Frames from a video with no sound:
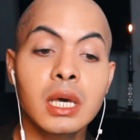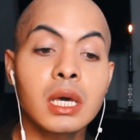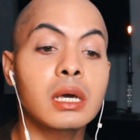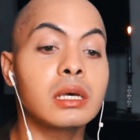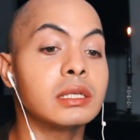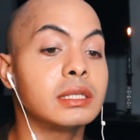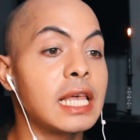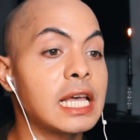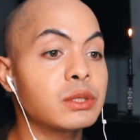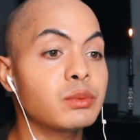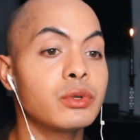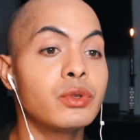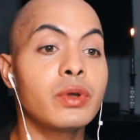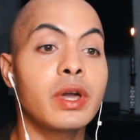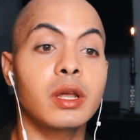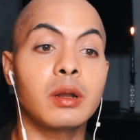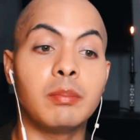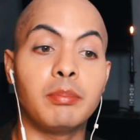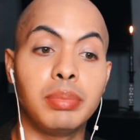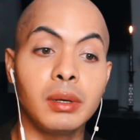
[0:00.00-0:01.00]
because that's when you
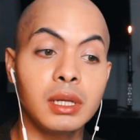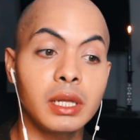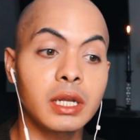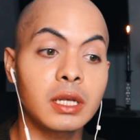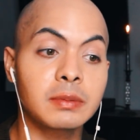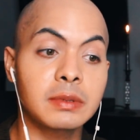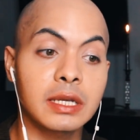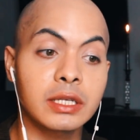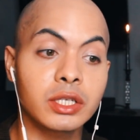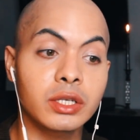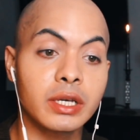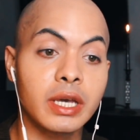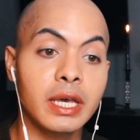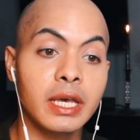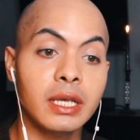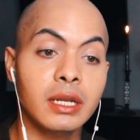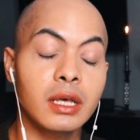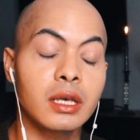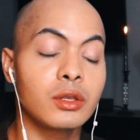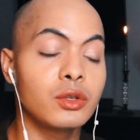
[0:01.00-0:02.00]
get a bullet upside your
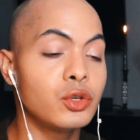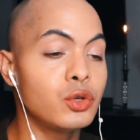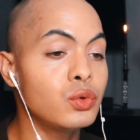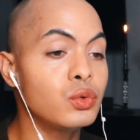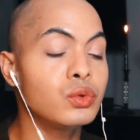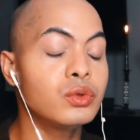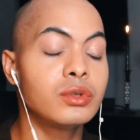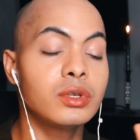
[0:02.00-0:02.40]
head and you,